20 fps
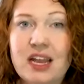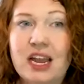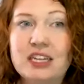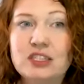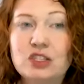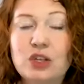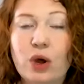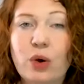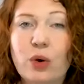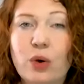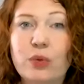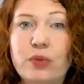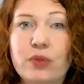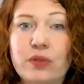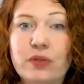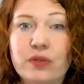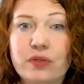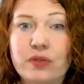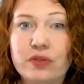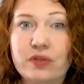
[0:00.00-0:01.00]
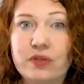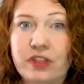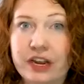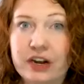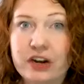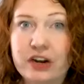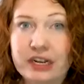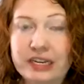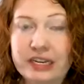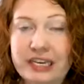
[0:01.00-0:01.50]
And so
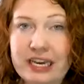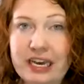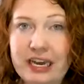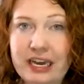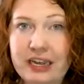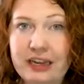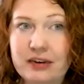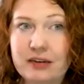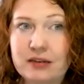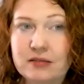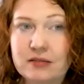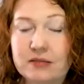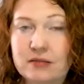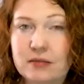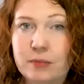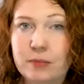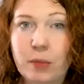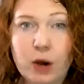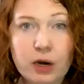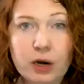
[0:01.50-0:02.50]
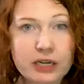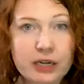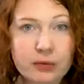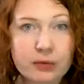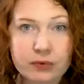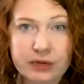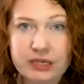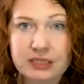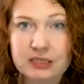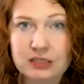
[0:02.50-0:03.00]
there again, market
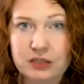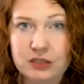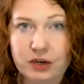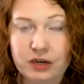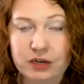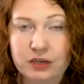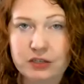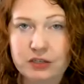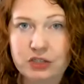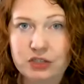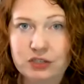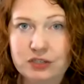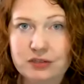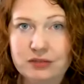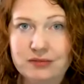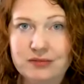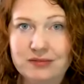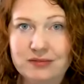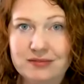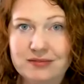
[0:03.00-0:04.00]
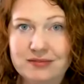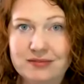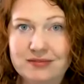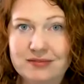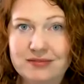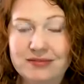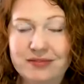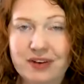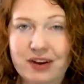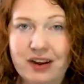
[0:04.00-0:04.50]
research,
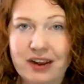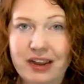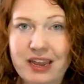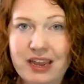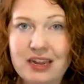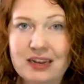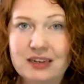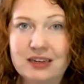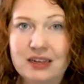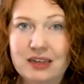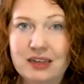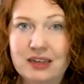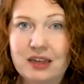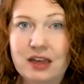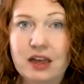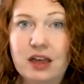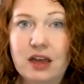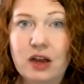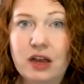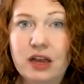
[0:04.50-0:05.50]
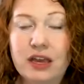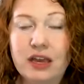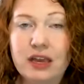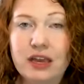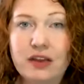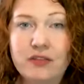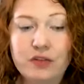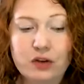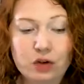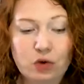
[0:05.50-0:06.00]
right?
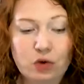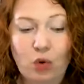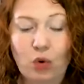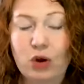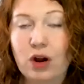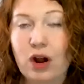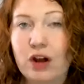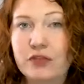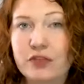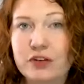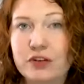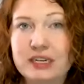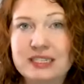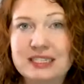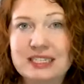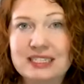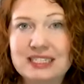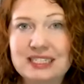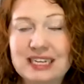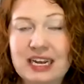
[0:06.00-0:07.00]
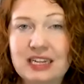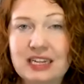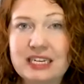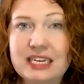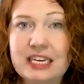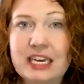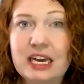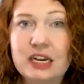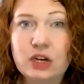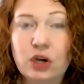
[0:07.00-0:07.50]
If your core offer isn't
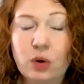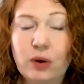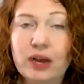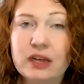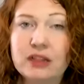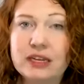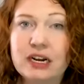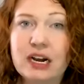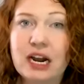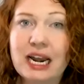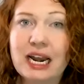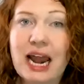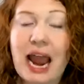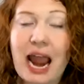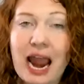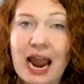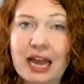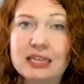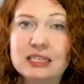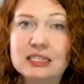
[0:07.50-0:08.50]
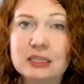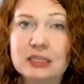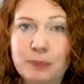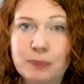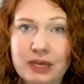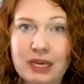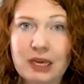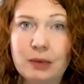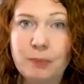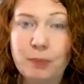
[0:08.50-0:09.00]
selling, go out there and ask
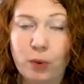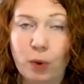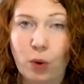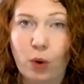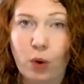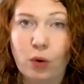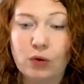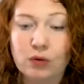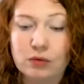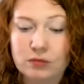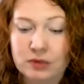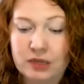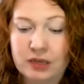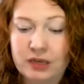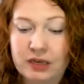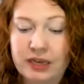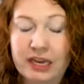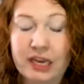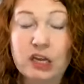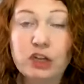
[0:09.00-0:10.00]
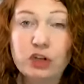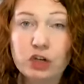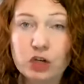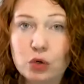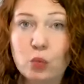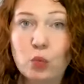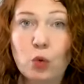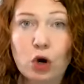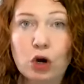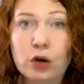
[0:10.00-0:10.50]
people in
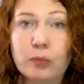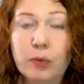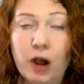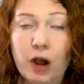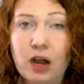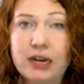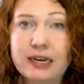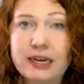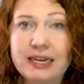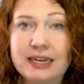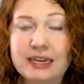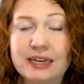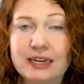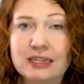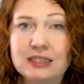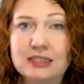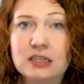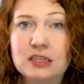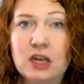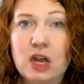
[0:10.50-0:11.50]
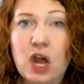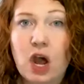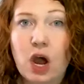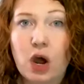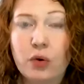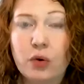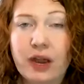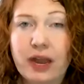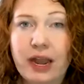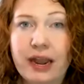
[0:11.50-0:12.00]
your warm audience,
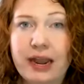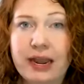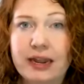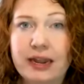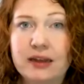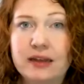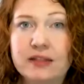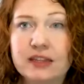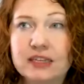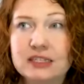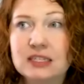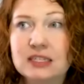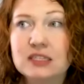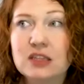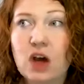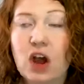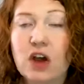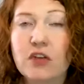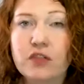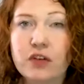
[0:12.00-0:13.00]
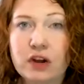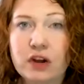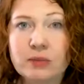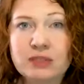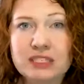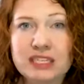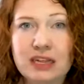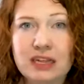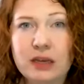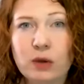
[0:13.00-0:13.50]
okay, this is the offer I'm
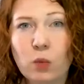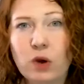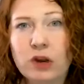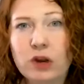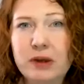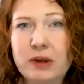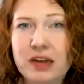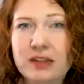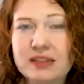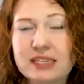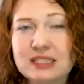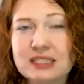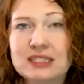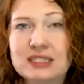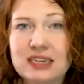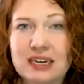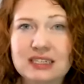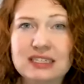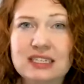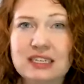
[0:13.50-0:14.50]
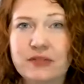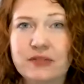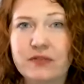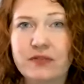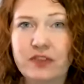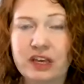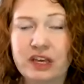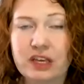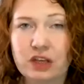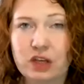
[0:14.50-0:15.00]
selling. What about this doesn't
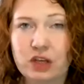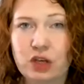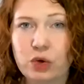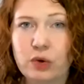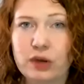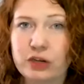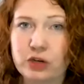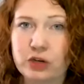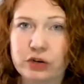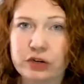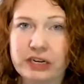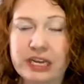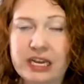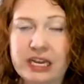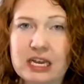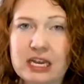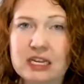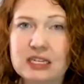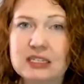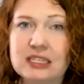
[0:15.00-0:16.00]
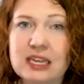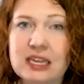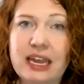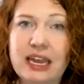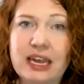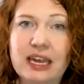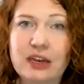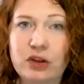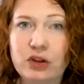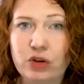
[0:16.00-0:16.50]
fit you and your needs
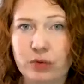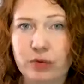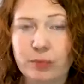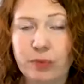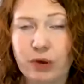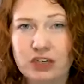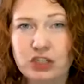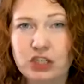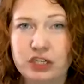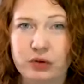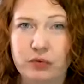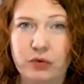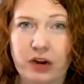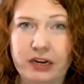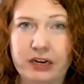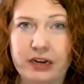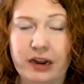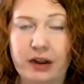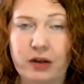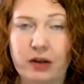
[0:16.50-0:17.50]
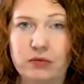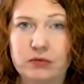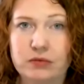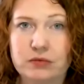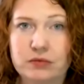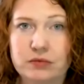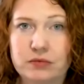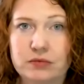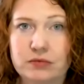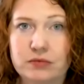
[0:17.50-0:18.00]
and your budget right now,
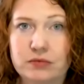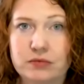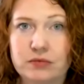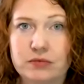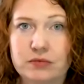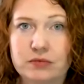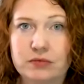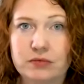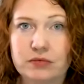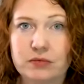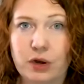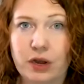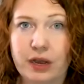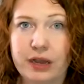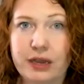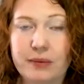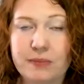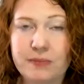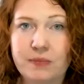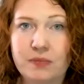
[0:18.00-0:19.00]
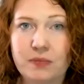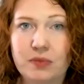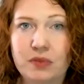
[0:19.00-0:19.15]
right?